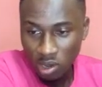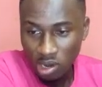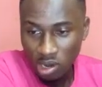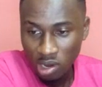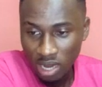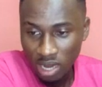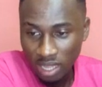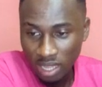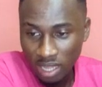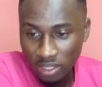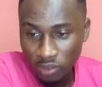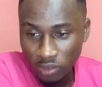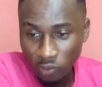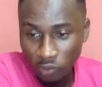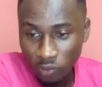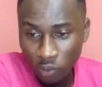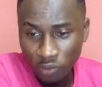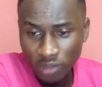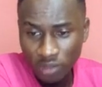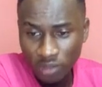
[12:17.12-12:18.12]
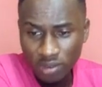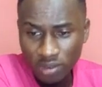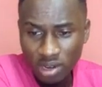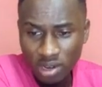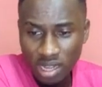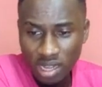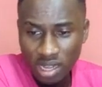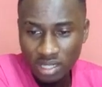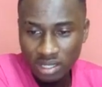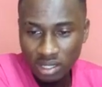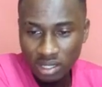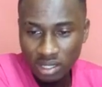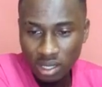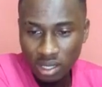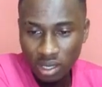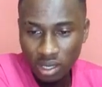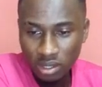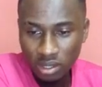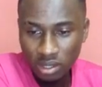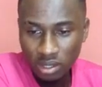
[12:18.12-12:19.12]
Alright, for favorites,
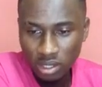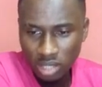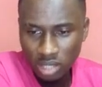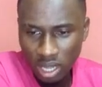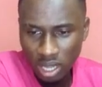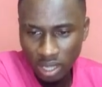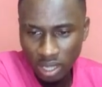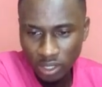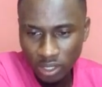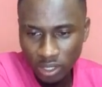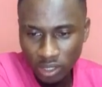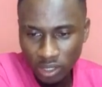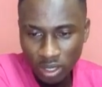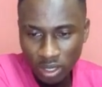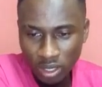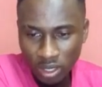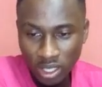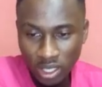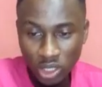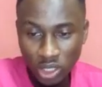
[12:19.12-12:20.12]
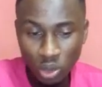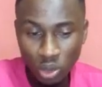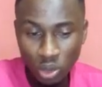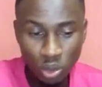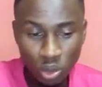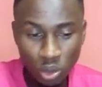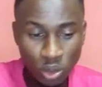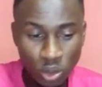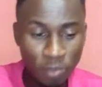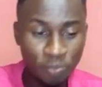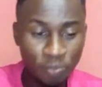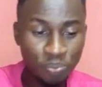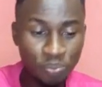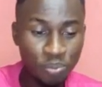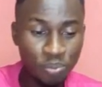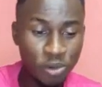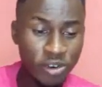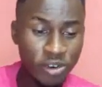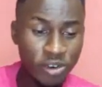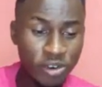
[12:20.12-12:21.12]
these are links to some
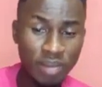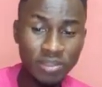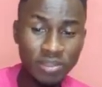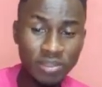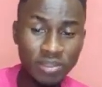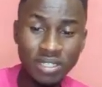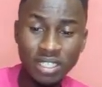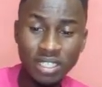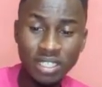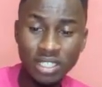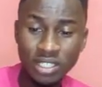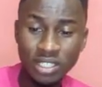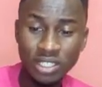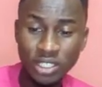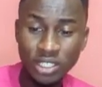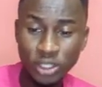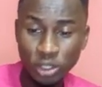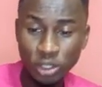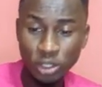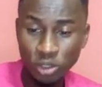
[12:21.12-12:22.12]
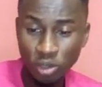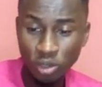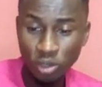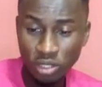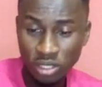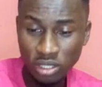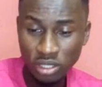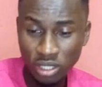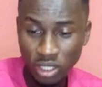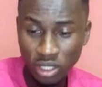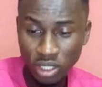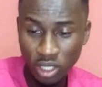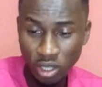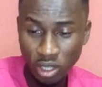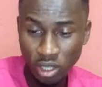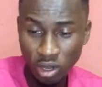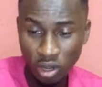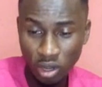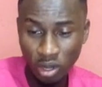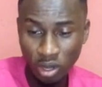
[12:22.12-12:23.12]
programs and shortcuts
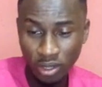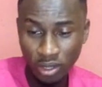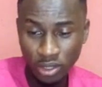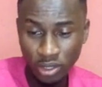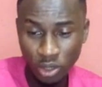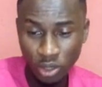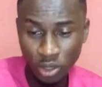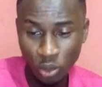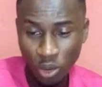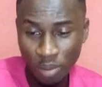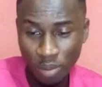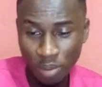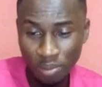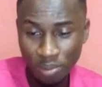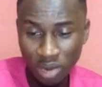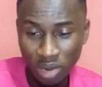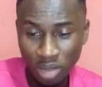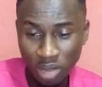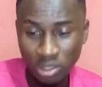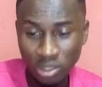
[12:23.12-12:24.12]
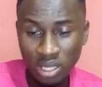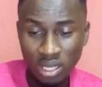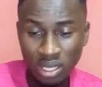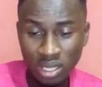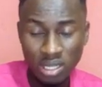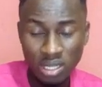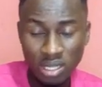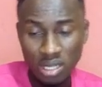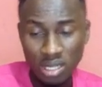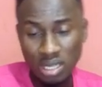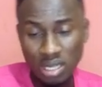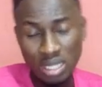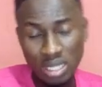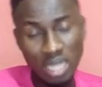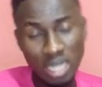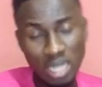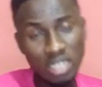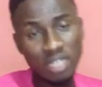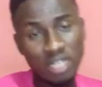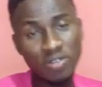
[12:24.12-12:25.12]
on your web browser
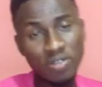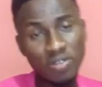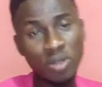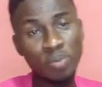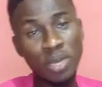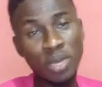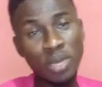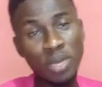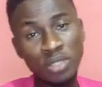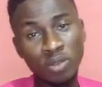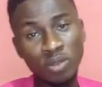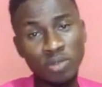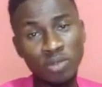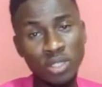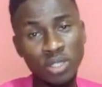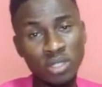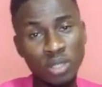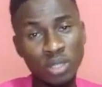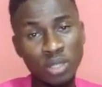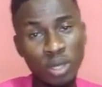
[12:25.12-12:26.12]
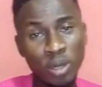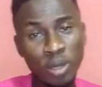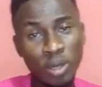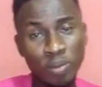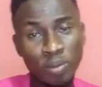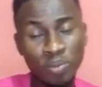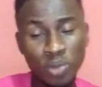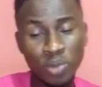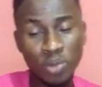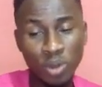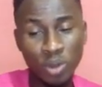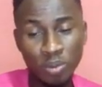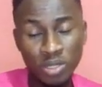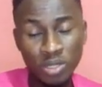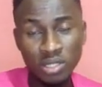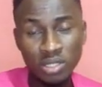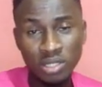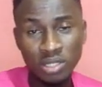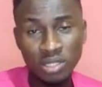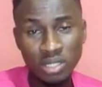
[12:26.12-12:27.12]
that the developers of this
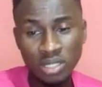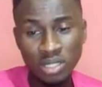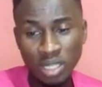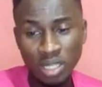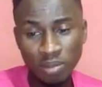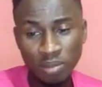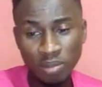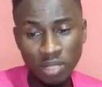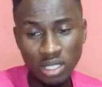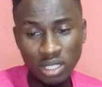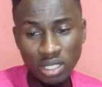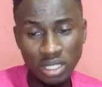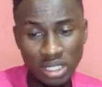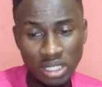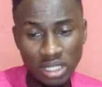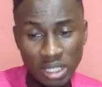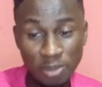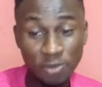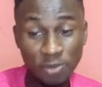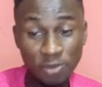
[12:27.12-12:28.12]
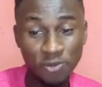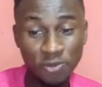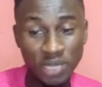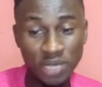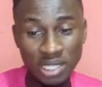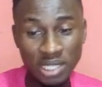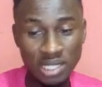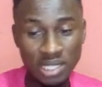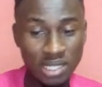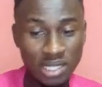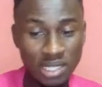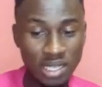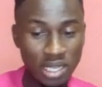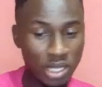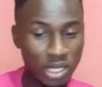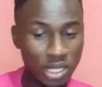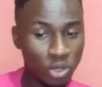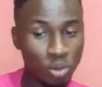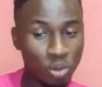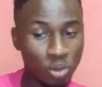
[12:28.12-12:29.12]
operating system deem fit
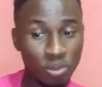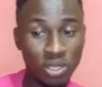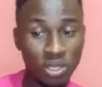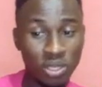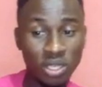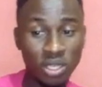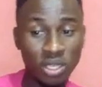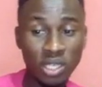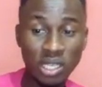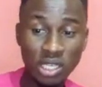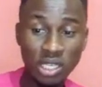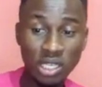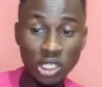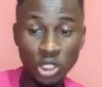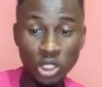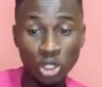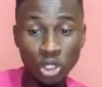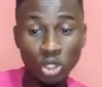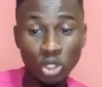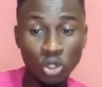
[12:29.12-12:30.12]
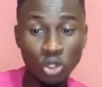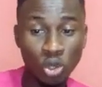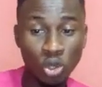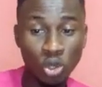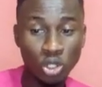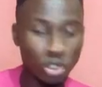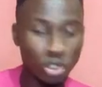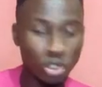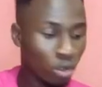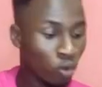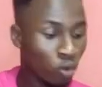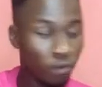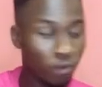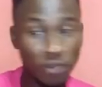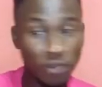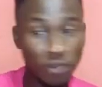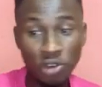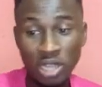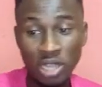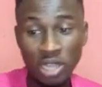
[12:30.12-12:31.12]
to be shortcuts or
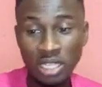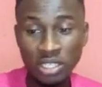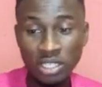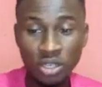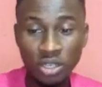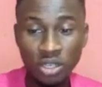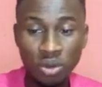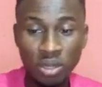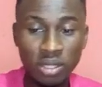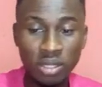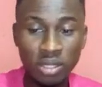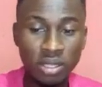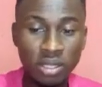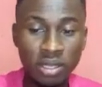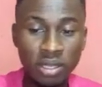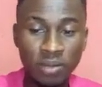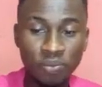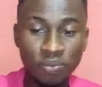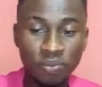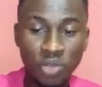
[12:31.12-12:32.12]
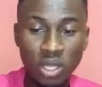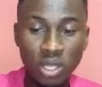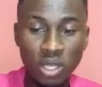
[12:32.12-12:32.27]
favorite, as they call it here.